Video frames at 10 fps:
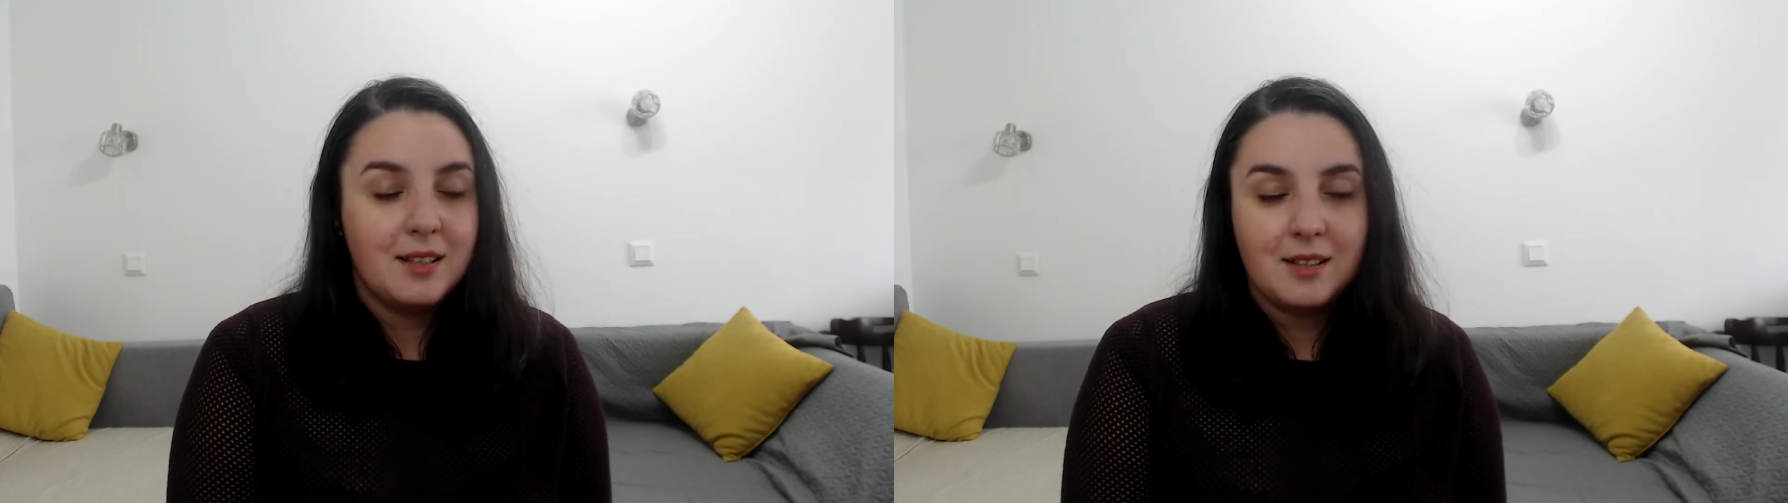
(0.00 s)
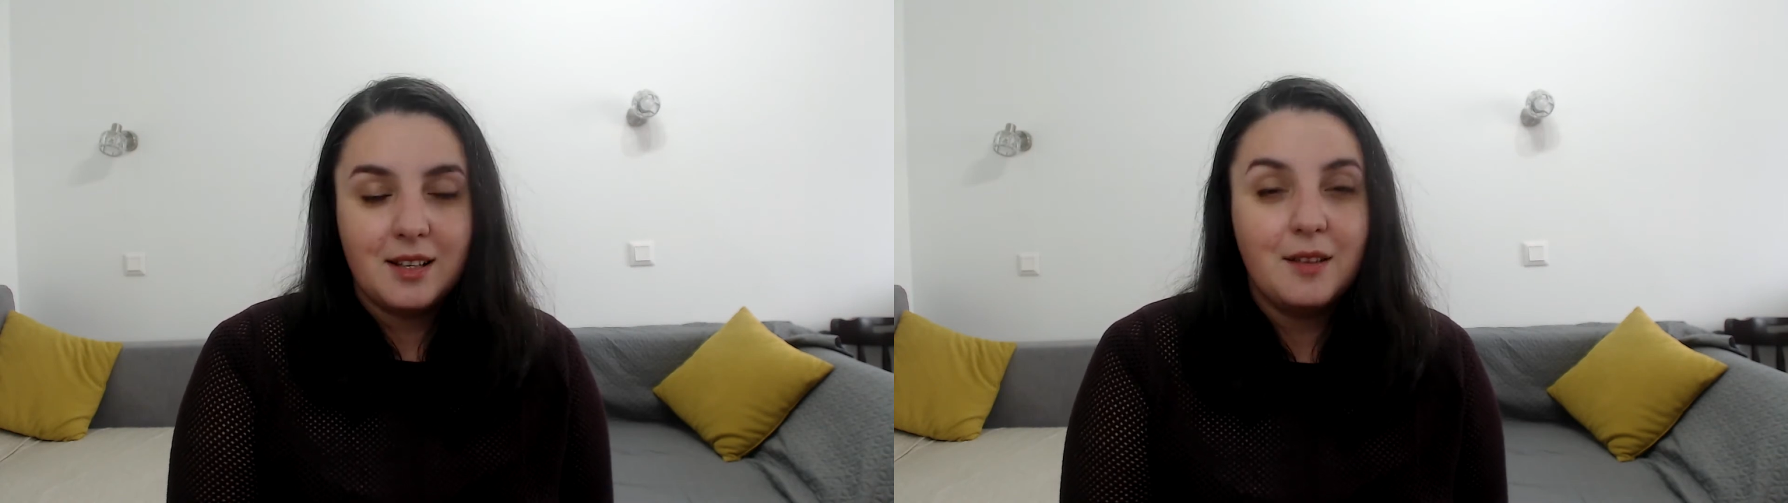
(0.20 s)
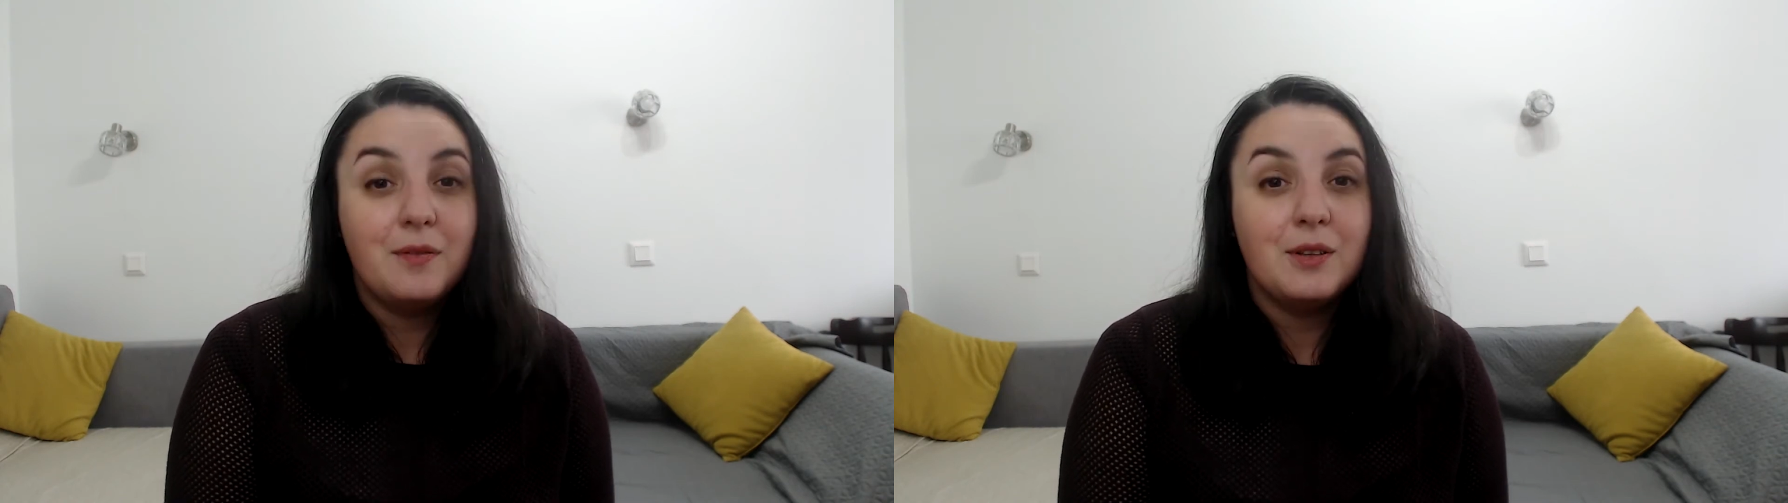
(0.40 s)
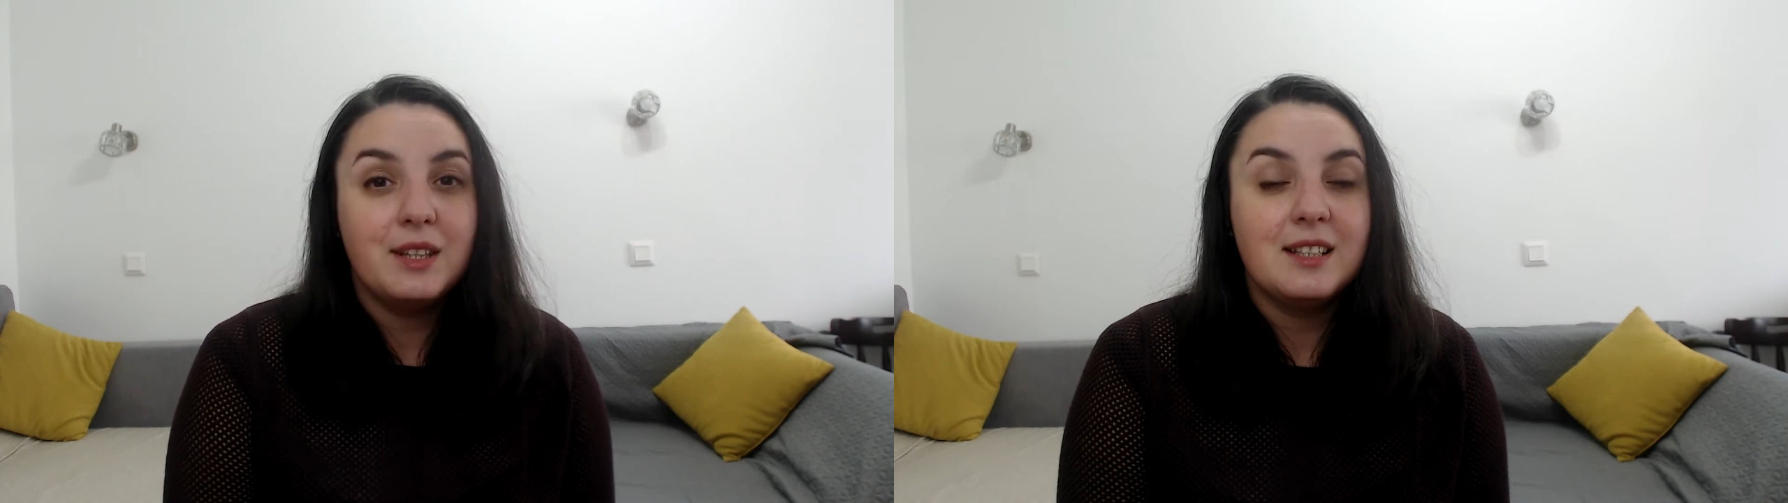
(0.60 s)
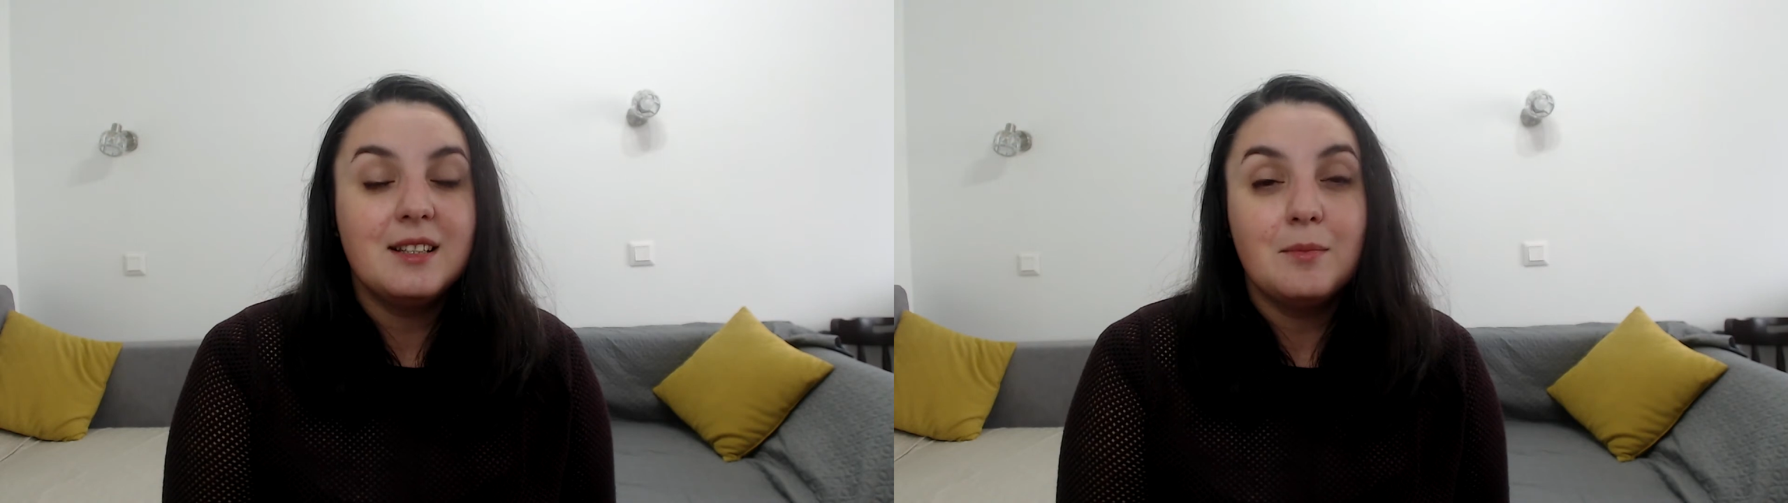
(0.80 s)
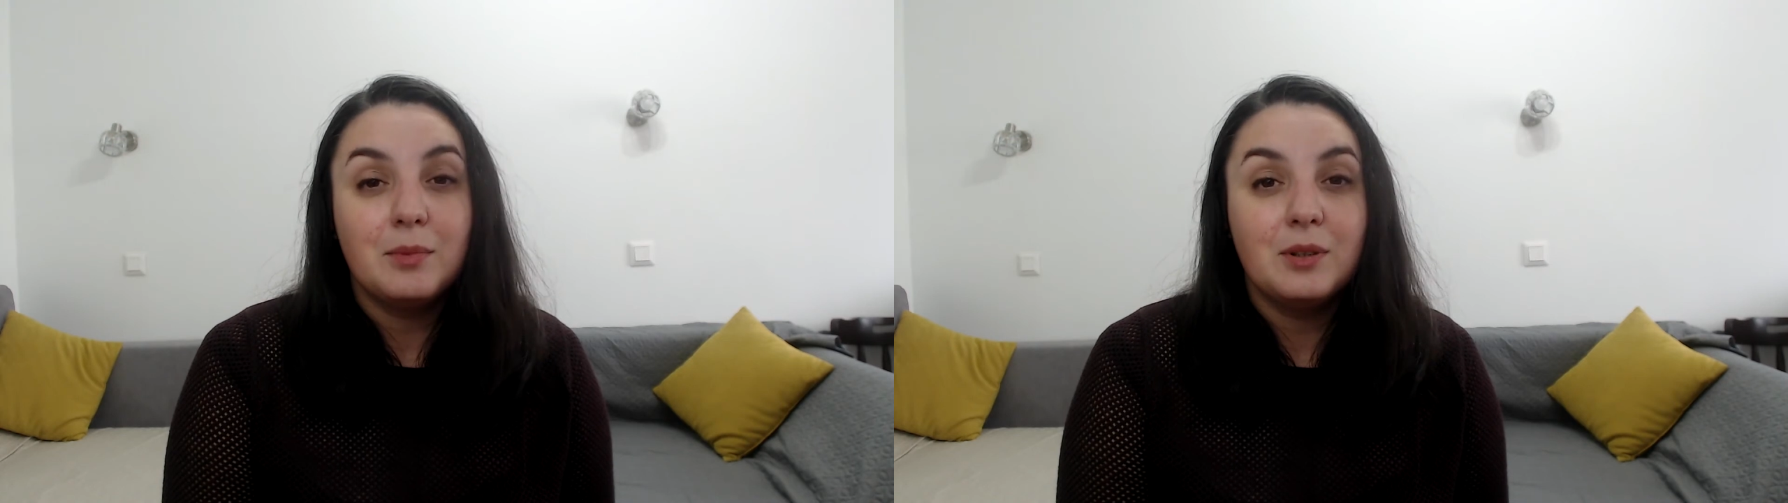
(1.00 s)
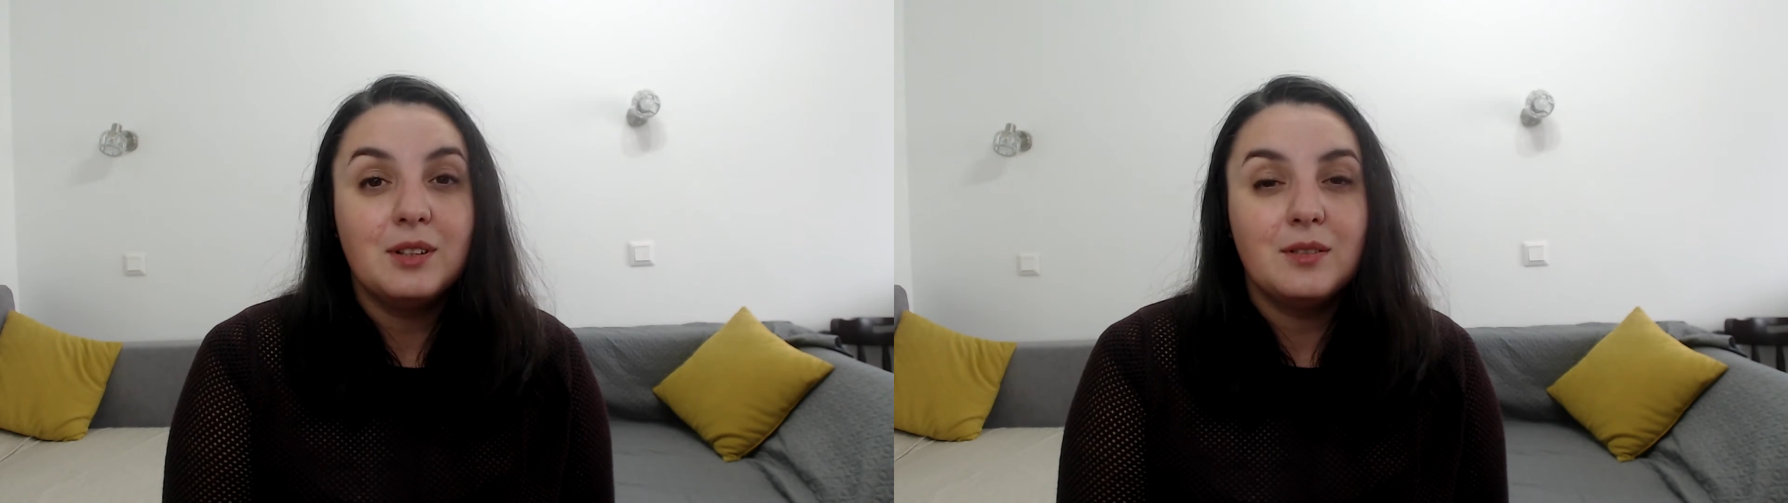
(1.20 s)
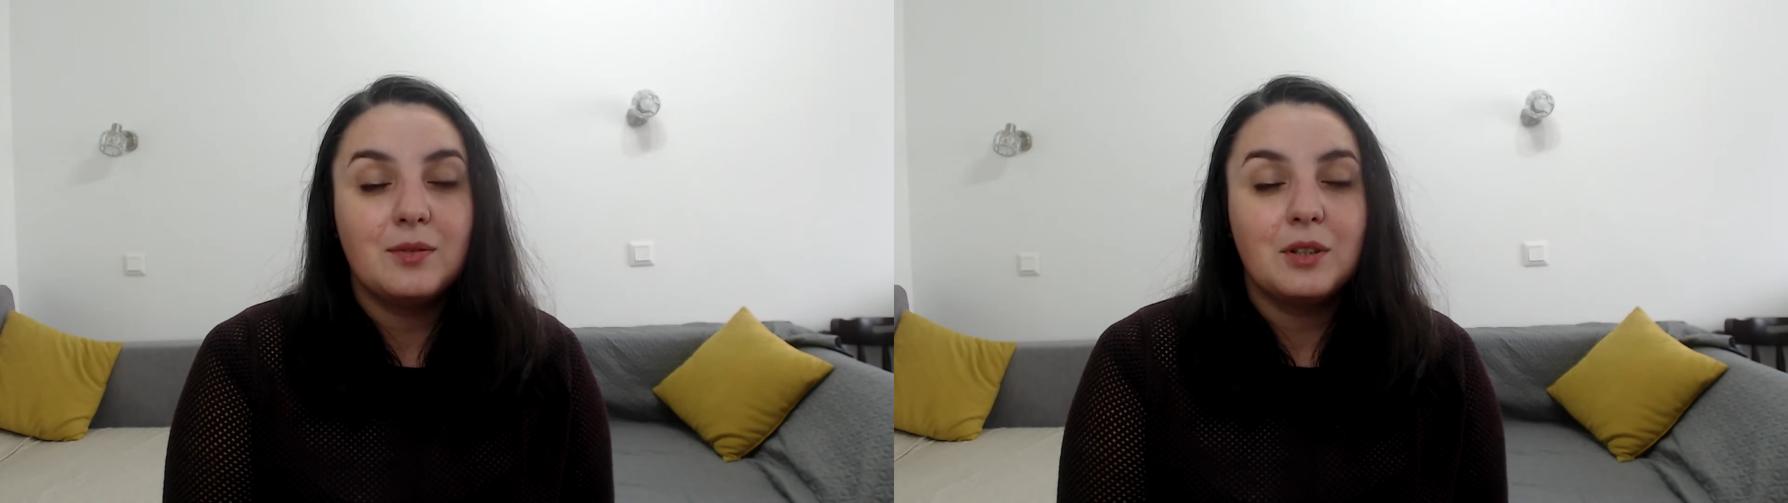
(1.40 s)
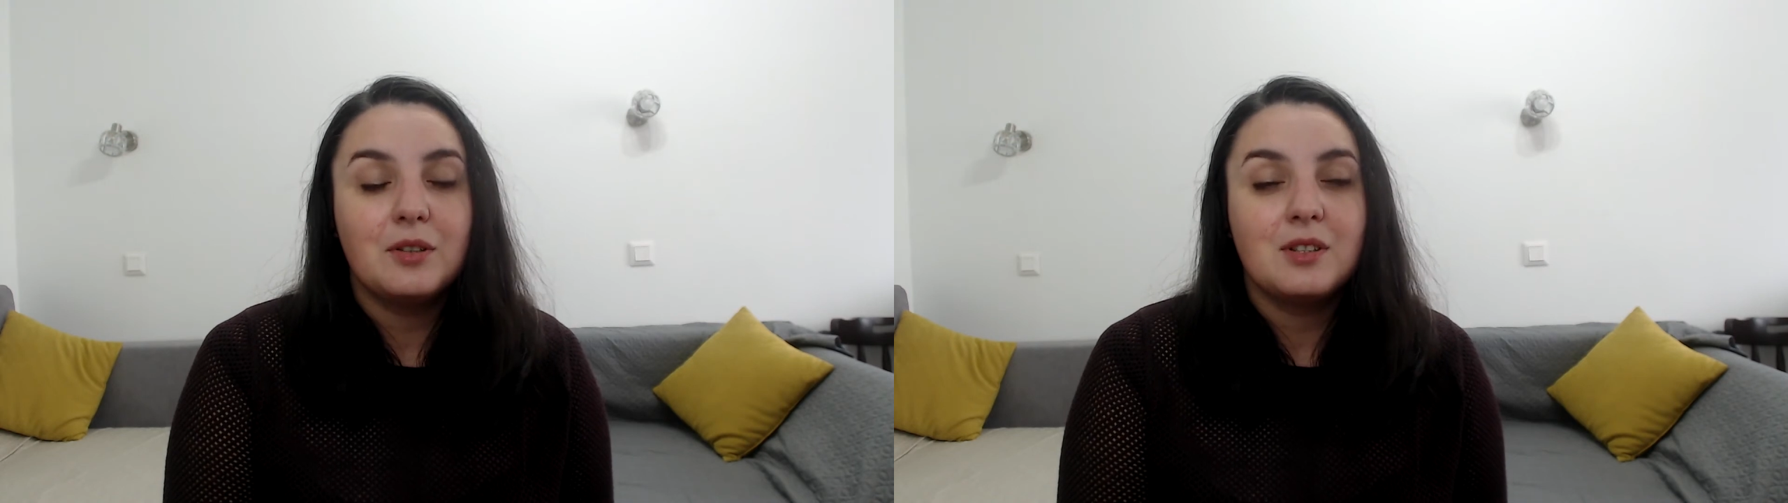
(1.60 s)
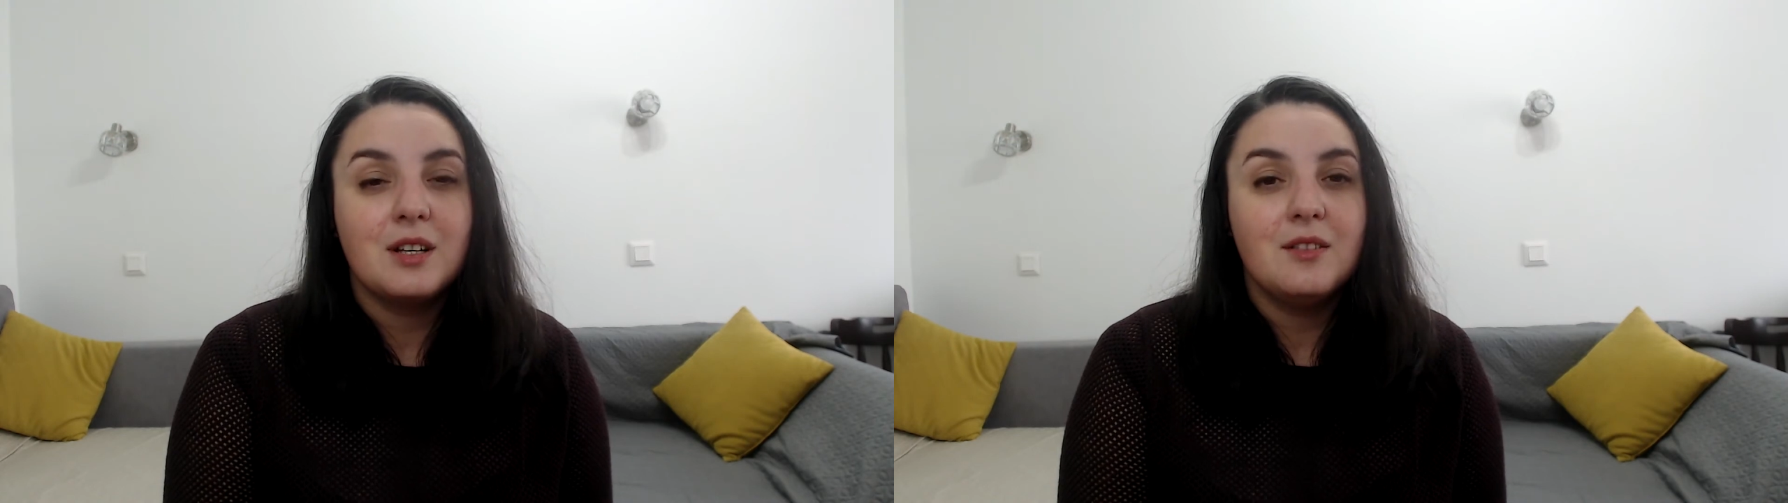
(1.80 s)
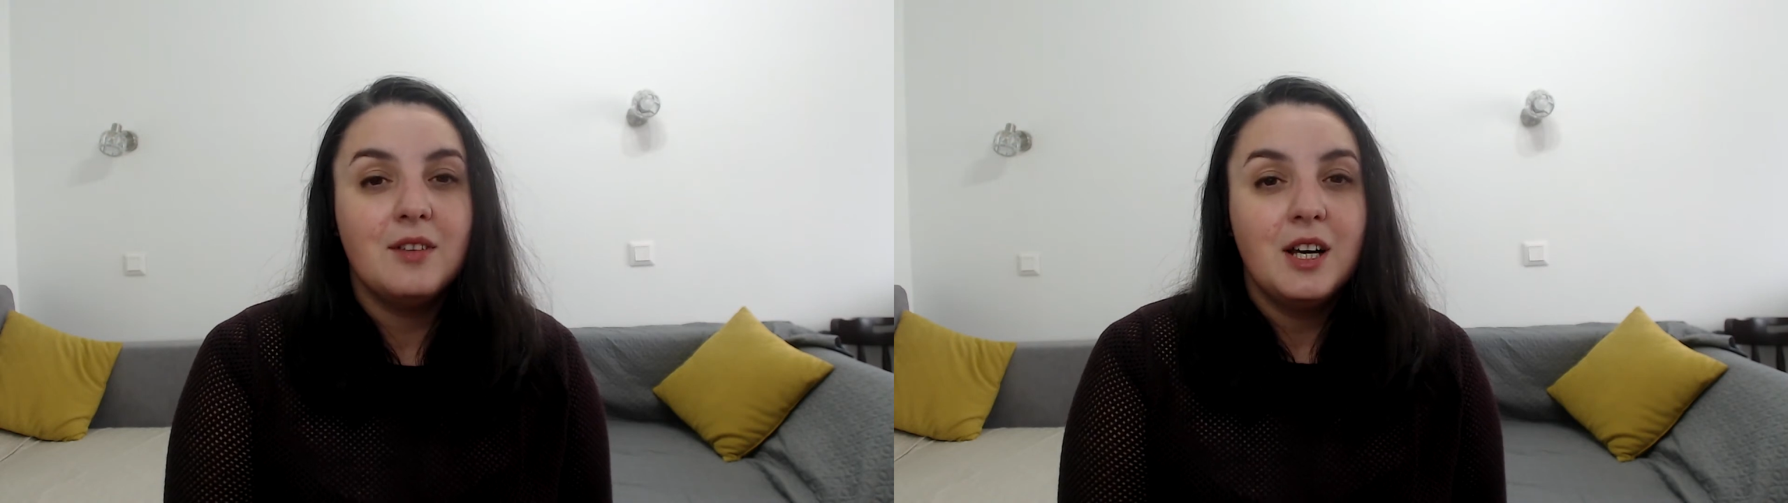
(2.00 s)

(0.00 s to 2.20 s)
If it is important for yourself,